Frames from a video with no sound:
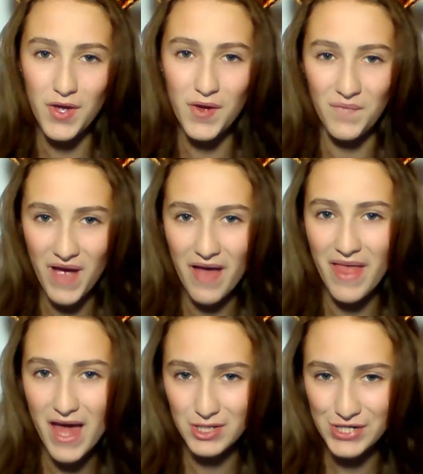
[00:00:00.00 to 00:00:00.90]
You are very
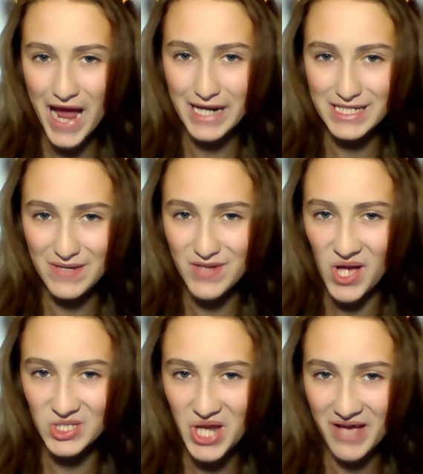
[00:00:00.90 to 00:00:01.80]
attractive,
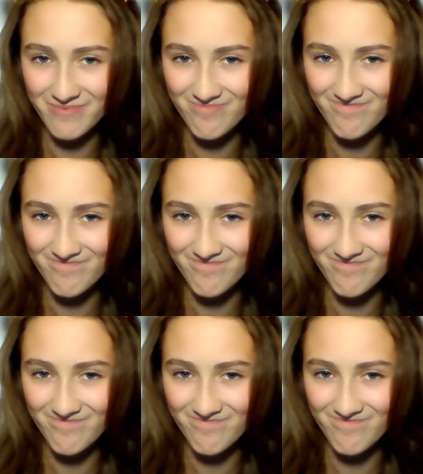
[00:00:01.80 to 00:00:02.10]
don't you?